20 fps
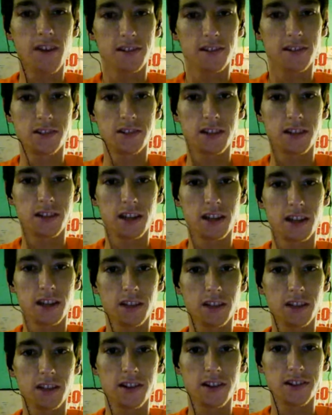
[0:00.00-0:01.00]
the sale of
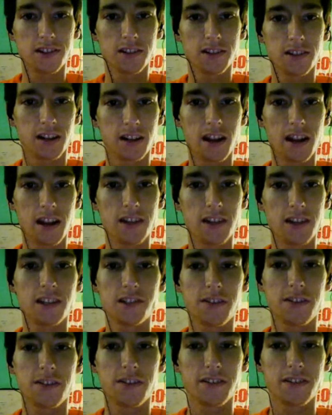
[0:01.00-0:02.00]
Chivas. They're going to announce the sale of
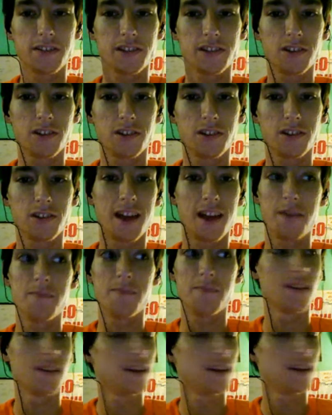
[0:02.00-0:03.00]
Chivas, the All-Star game.
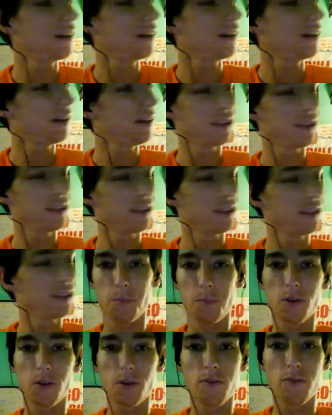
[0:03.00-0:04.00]
It's almost
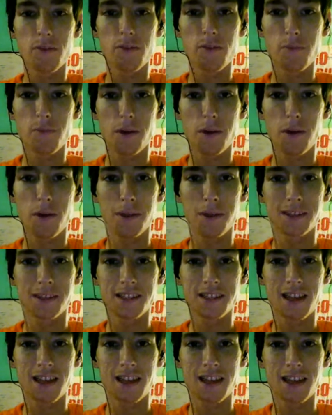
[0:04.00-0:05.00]
over a month since
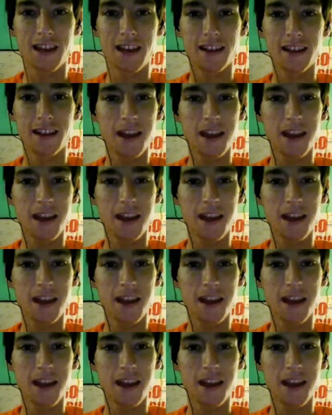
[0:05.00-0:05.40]
that game,